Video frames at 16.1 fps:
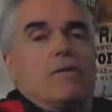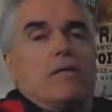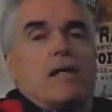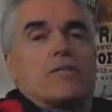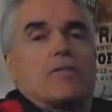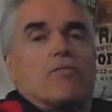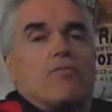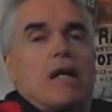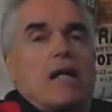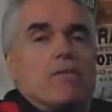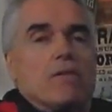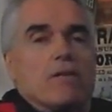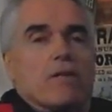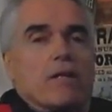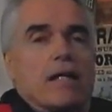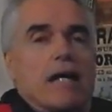That's a five
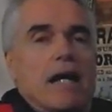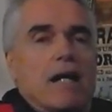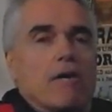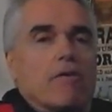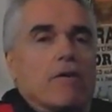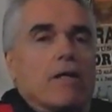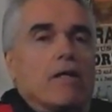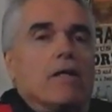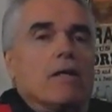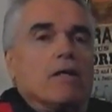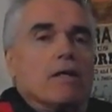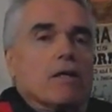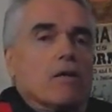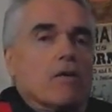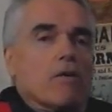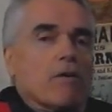hundred calorie
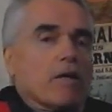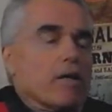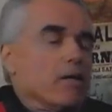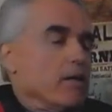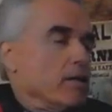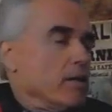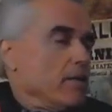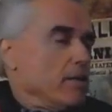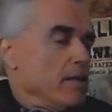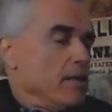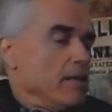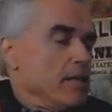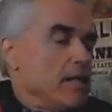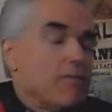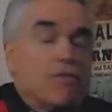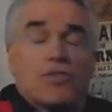caloric uh,
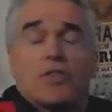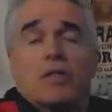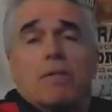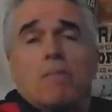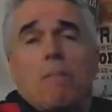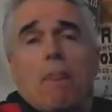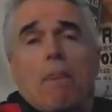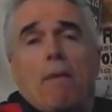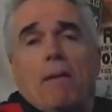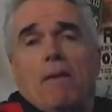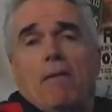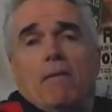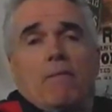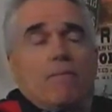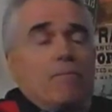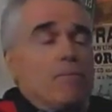deficit,
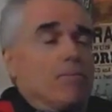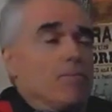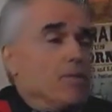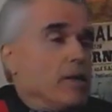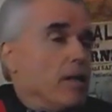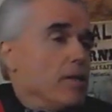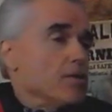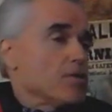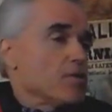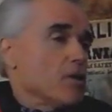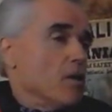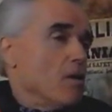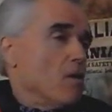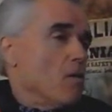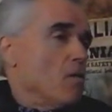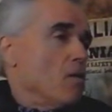and
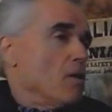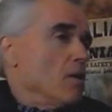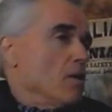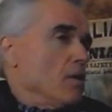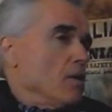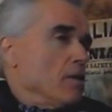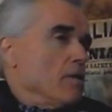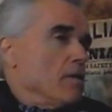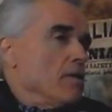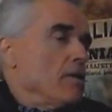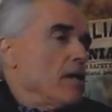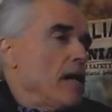so you